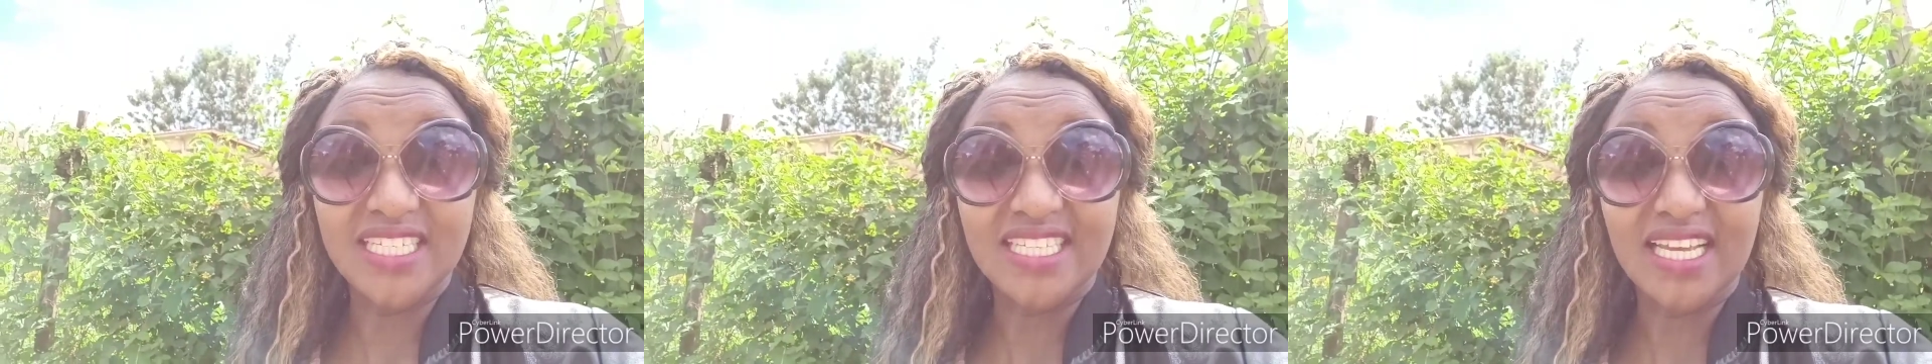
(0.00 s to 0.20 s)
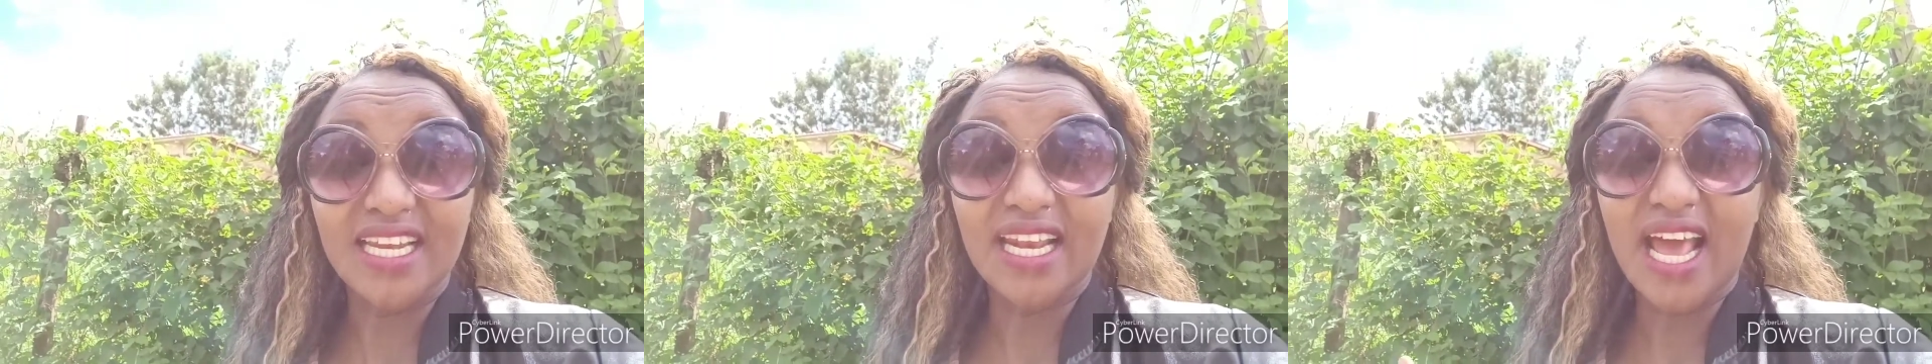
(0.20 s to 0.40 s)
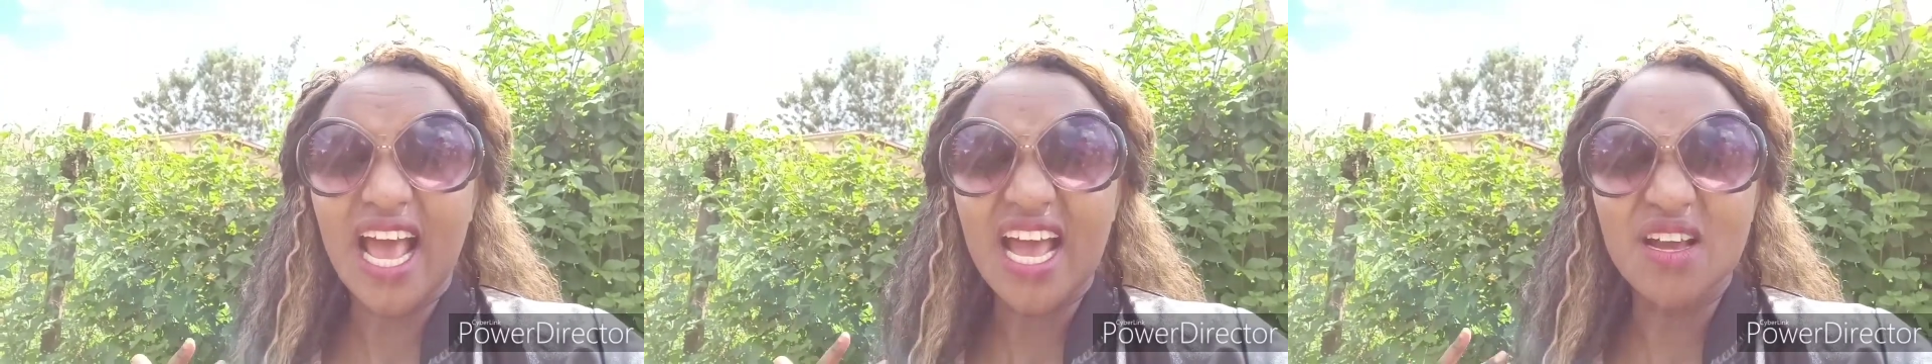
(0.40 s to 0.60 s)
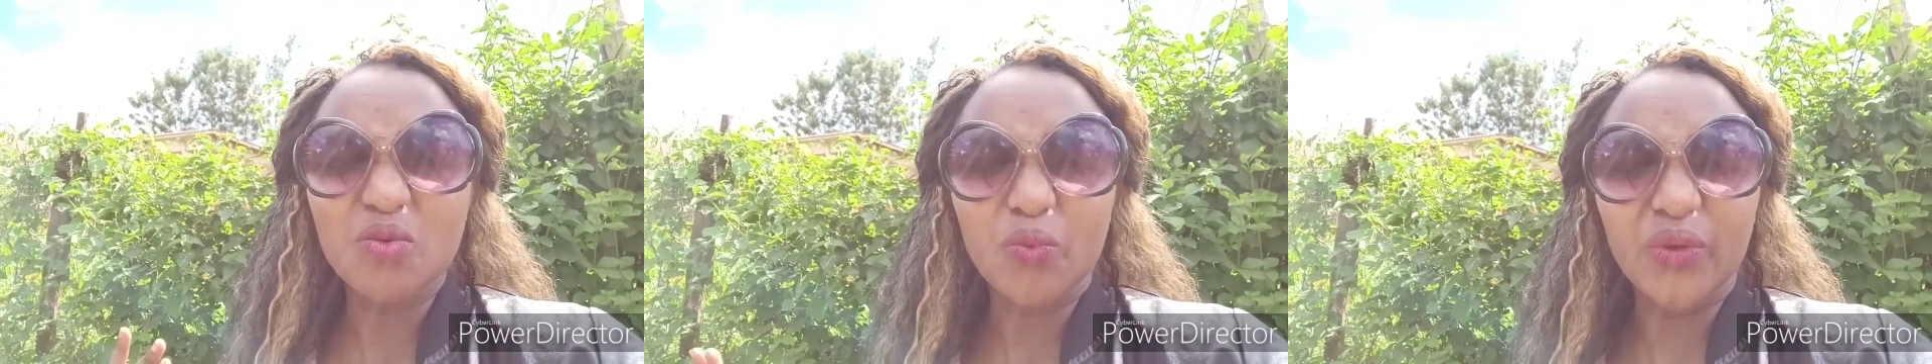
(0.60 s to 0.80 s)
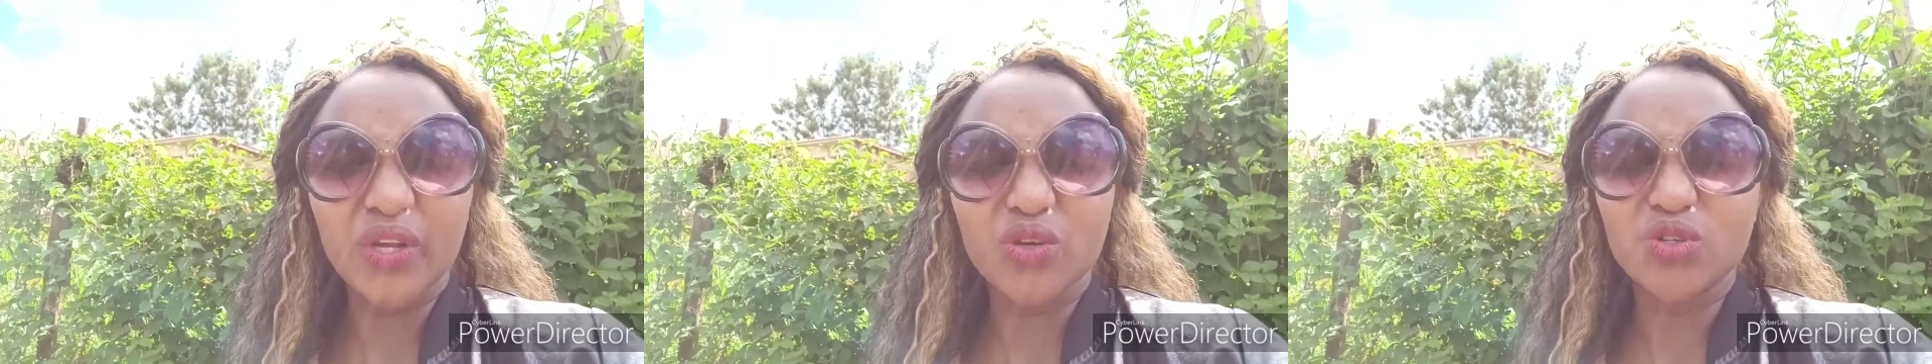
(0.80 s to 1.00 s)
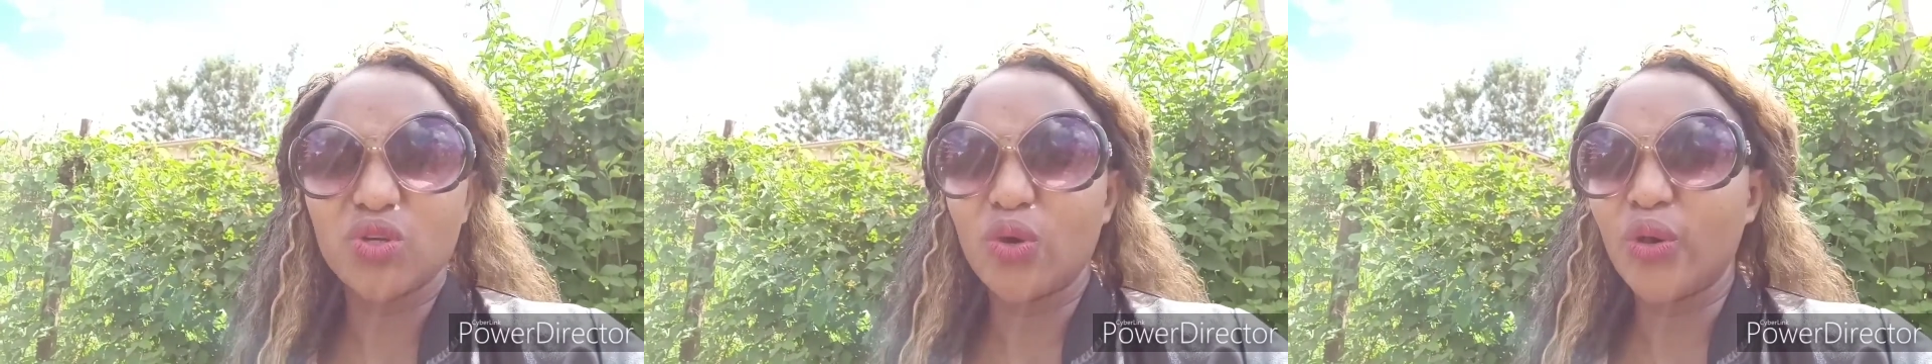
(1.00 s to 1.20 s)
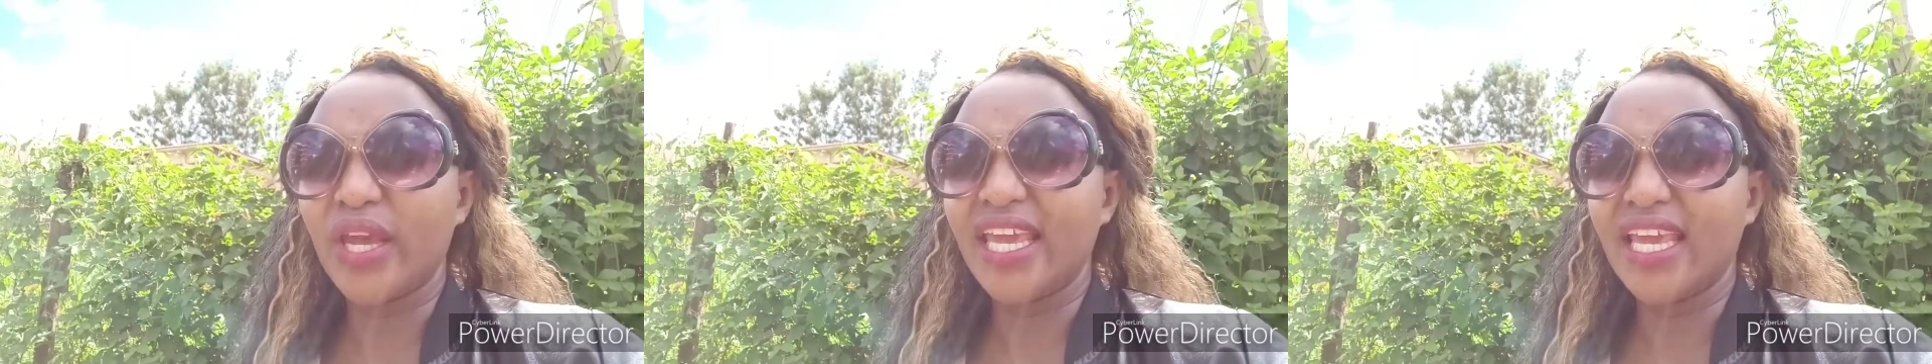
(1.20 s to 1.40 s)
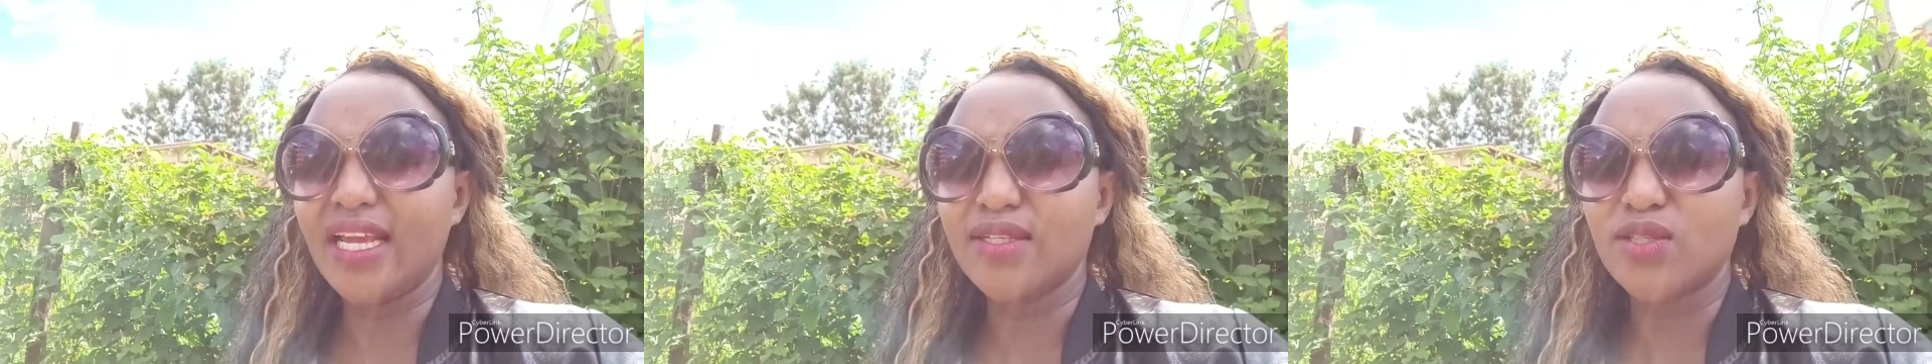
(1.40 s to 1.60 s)
decided, we're not
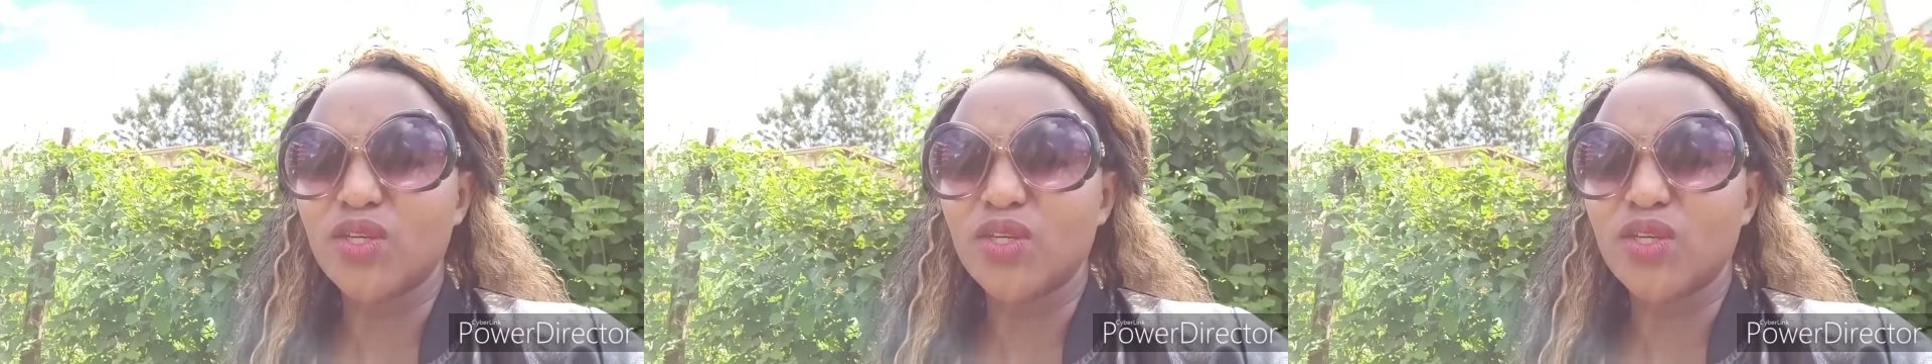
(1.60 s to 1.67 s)
going.